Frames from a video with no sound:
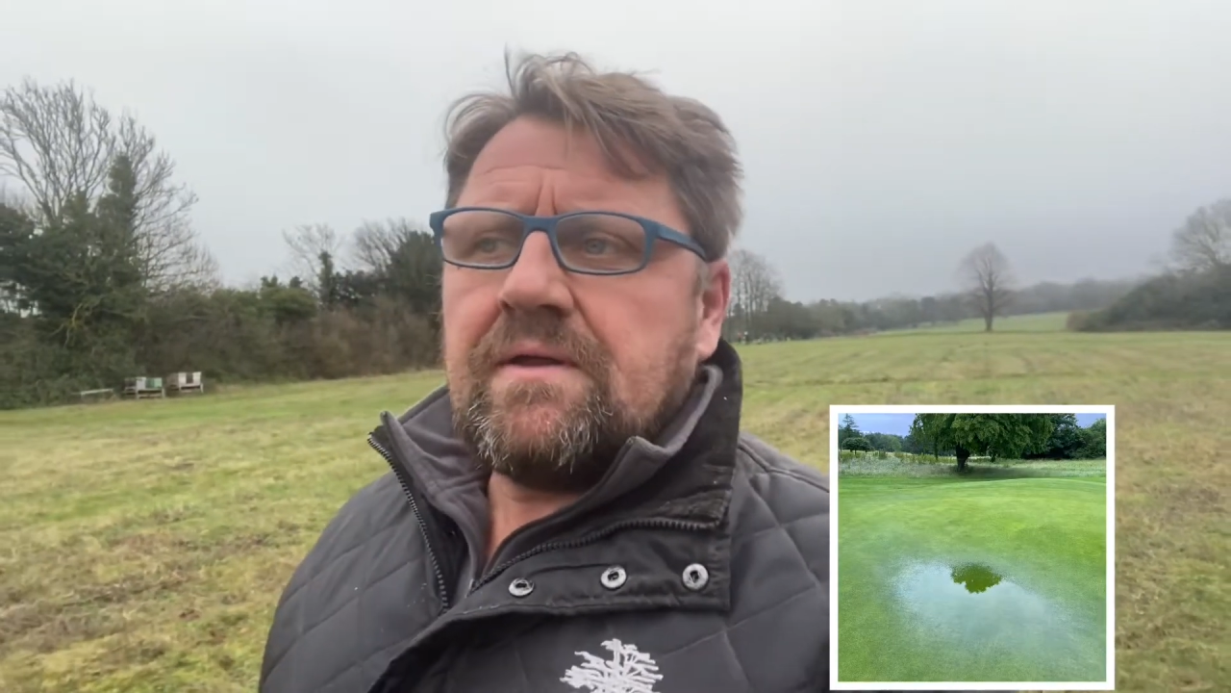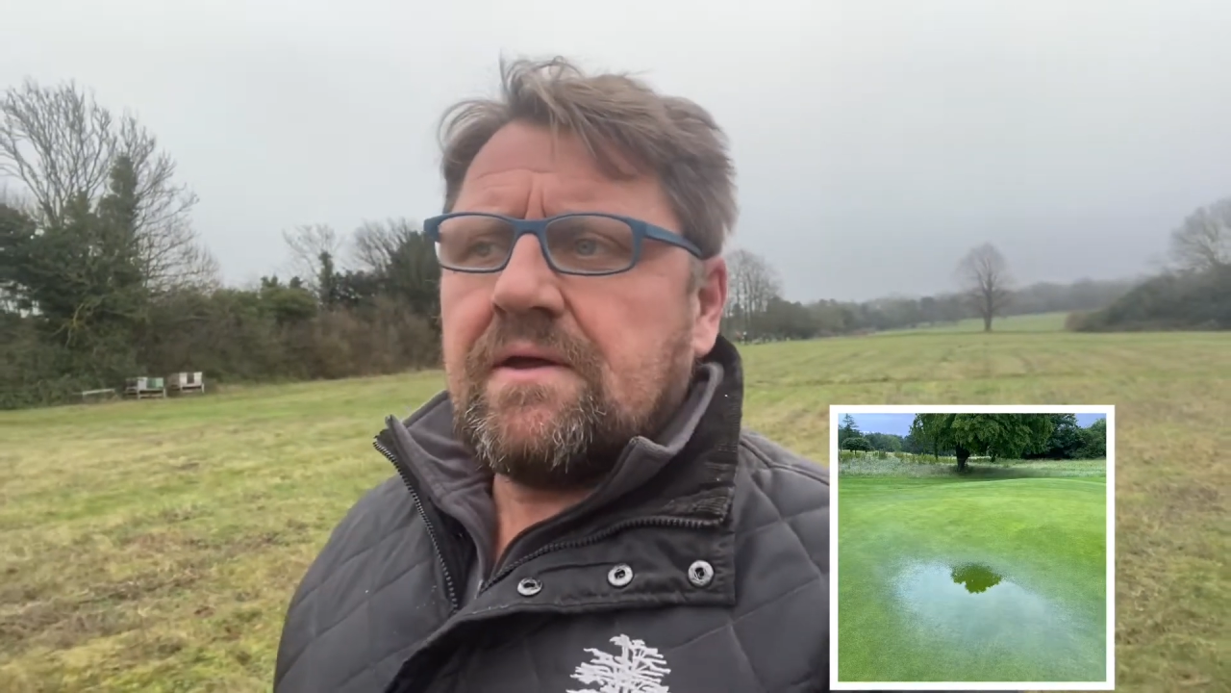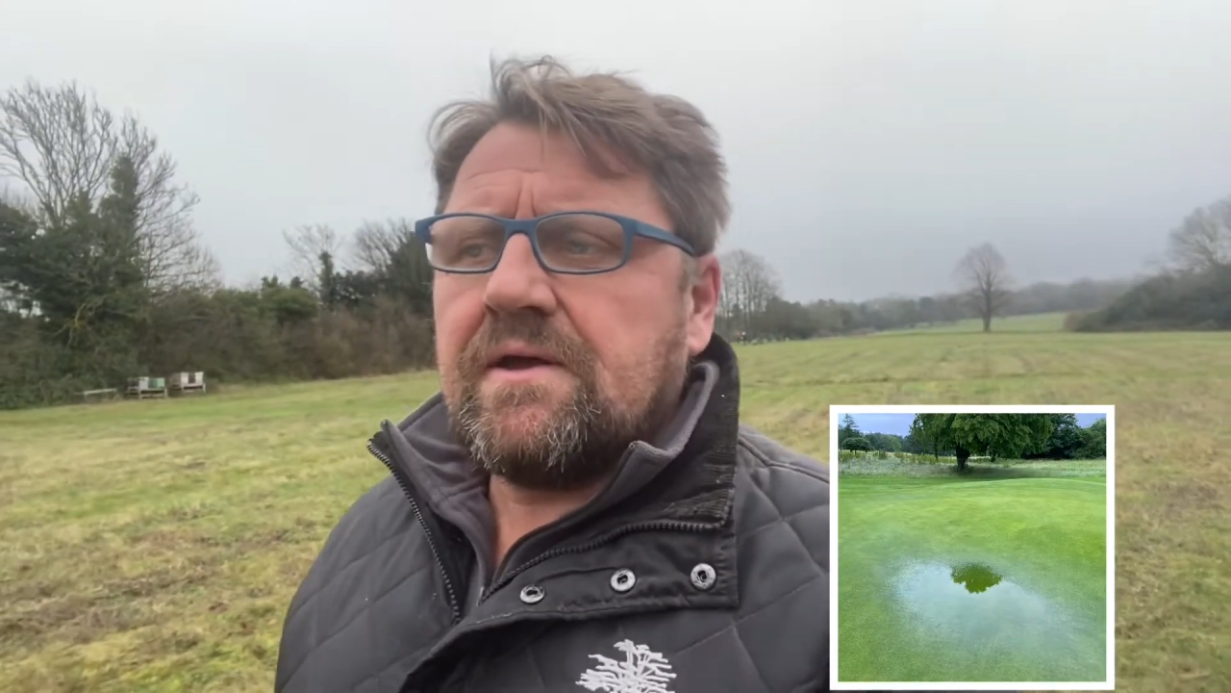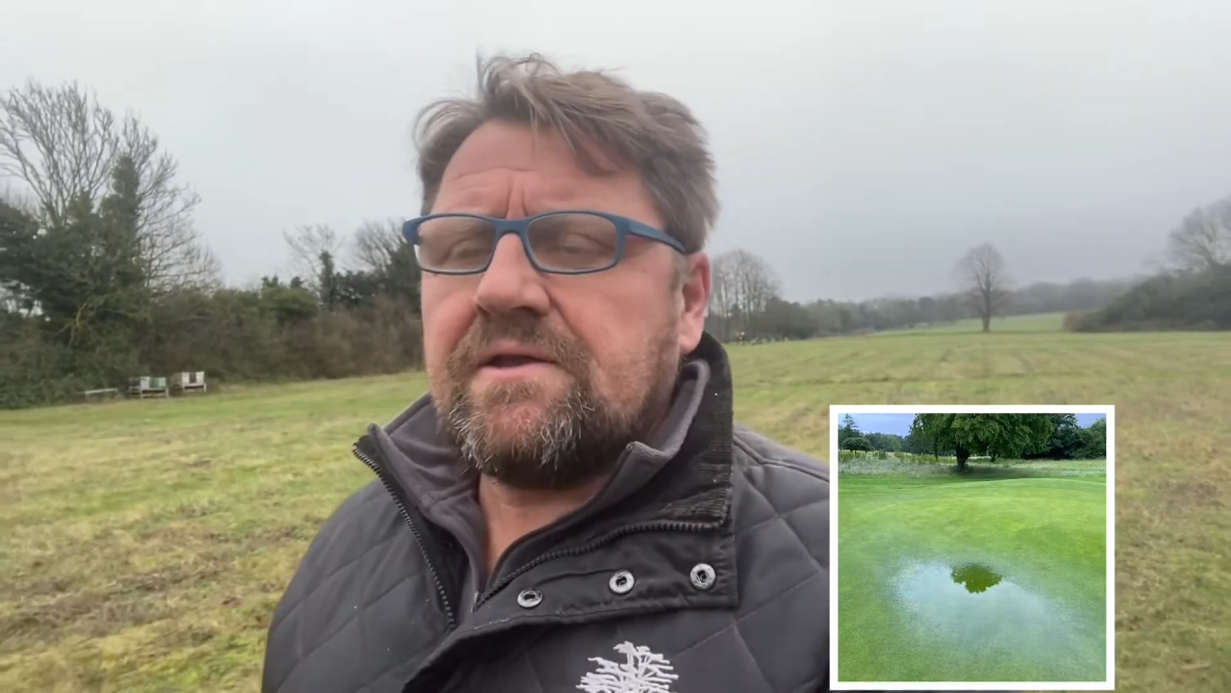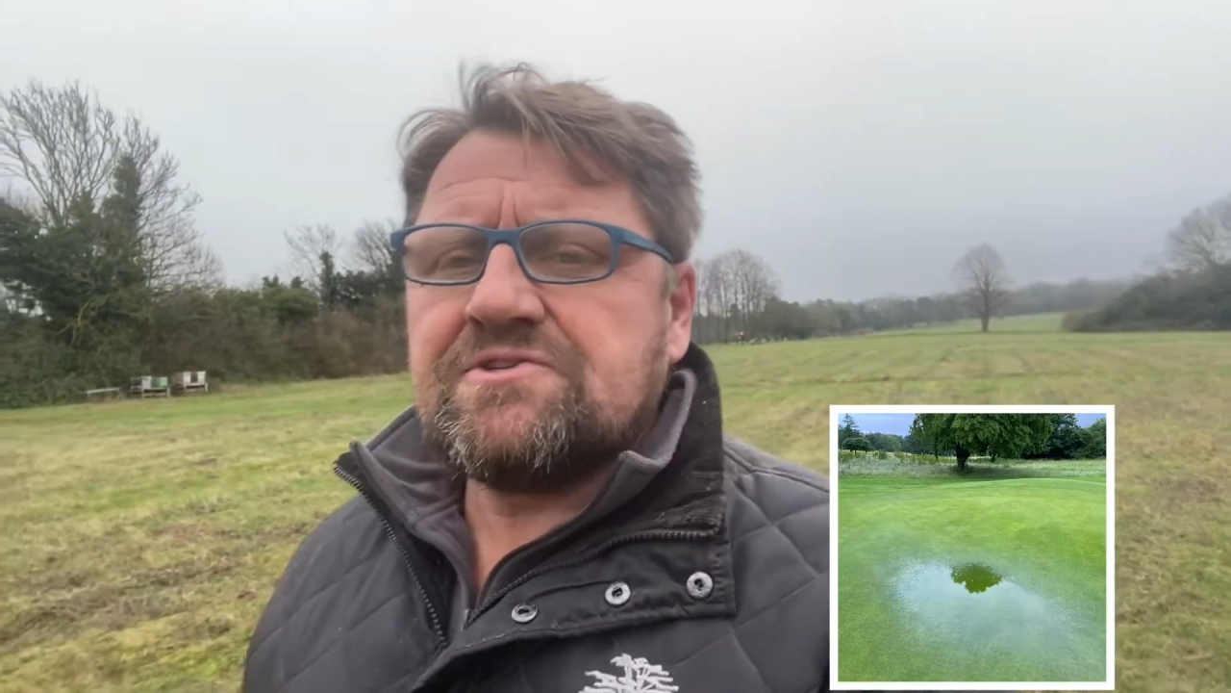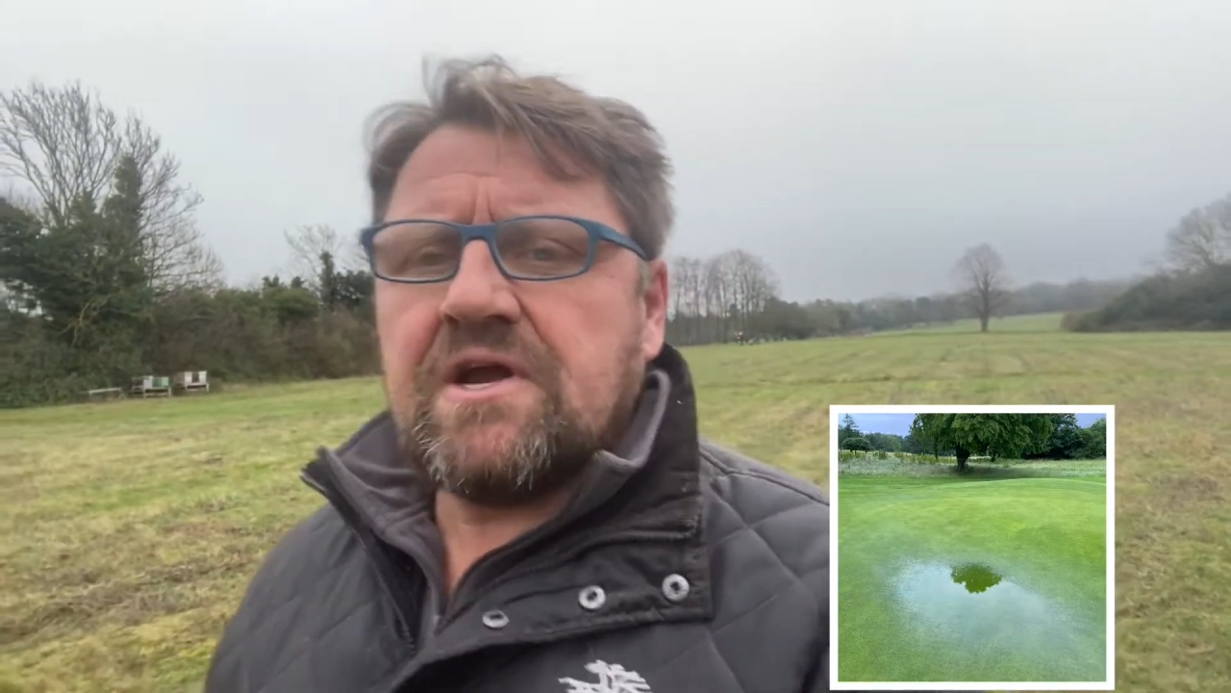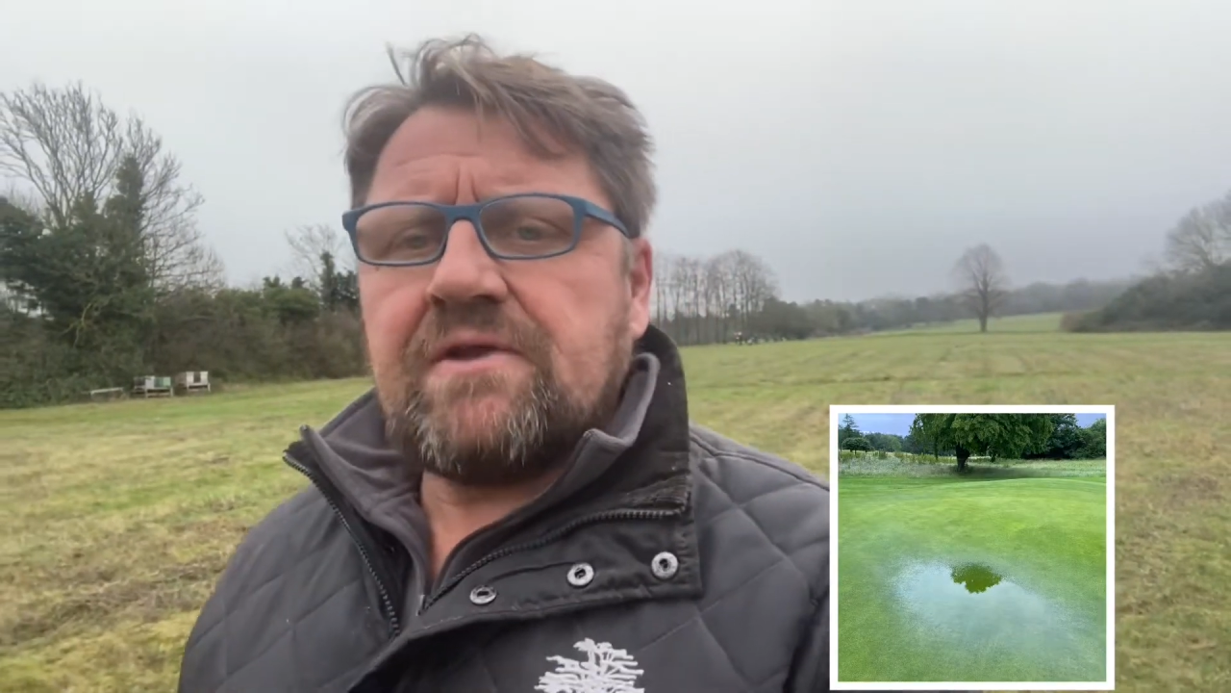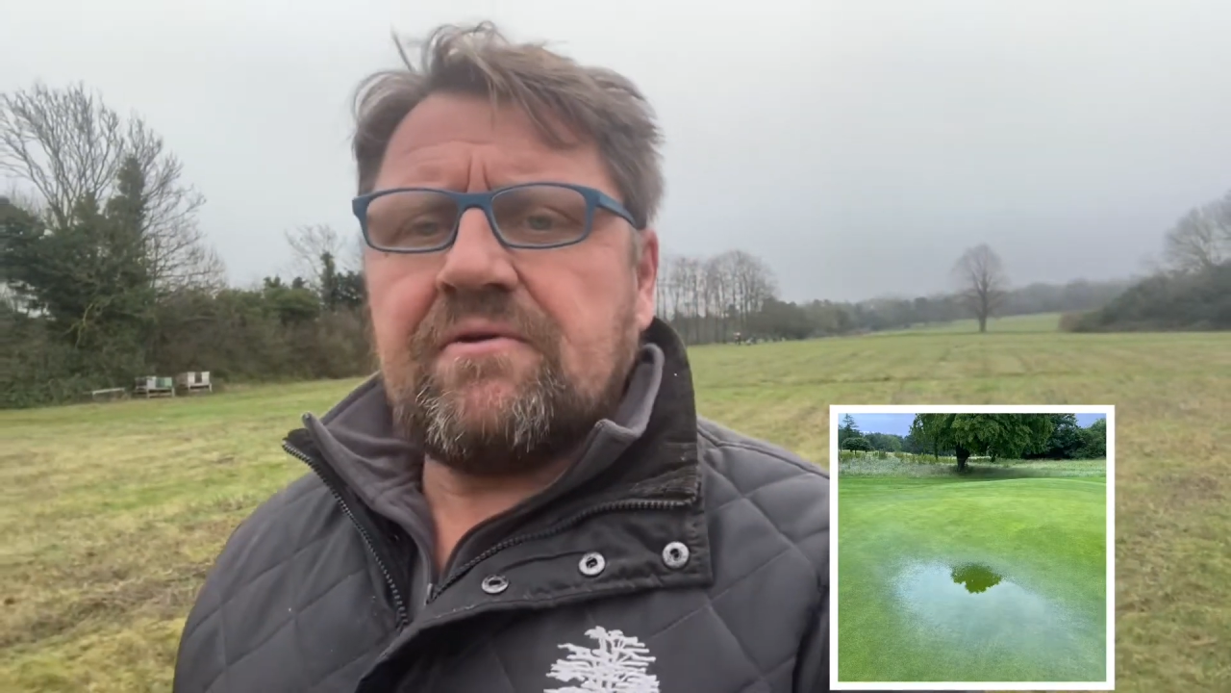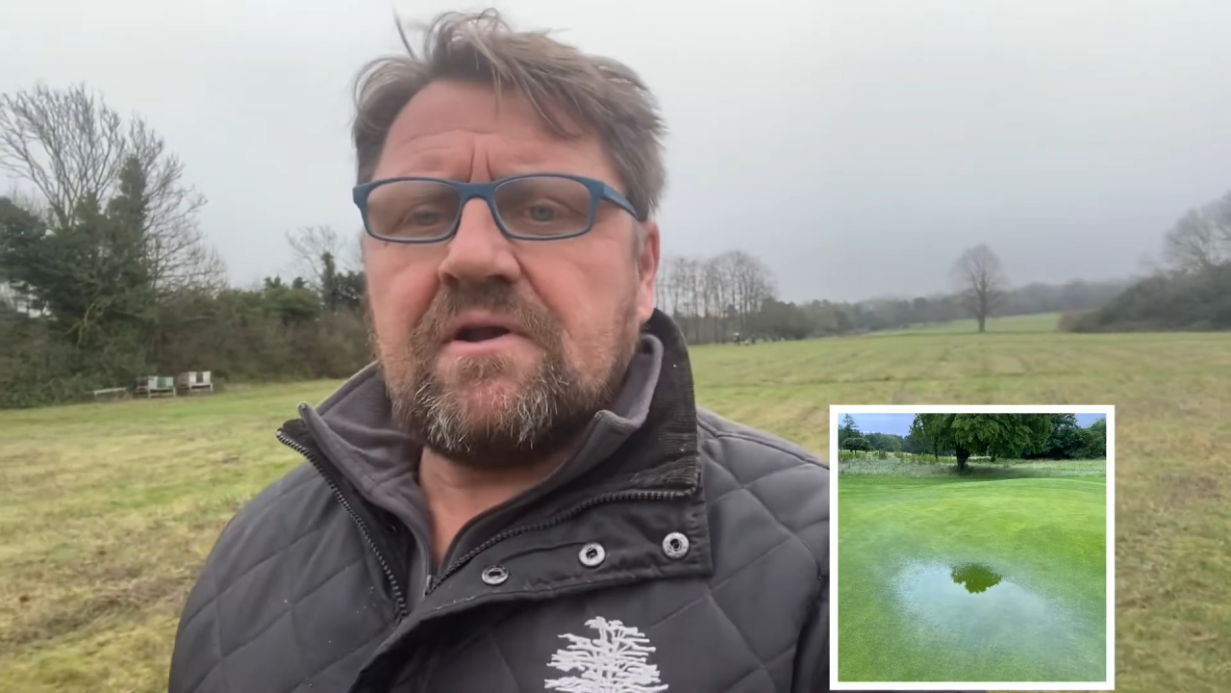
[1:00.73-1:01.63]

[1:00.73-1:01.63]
in January,